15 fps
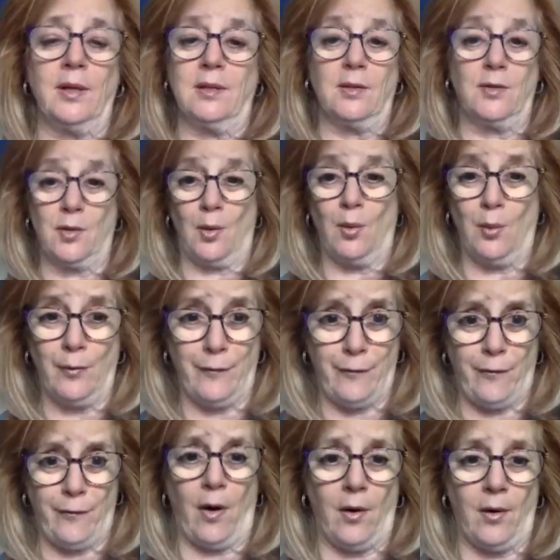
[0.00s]
is so
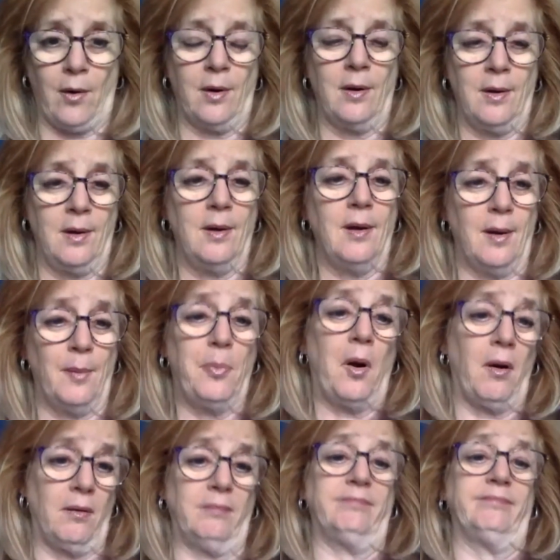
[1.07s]
far apart.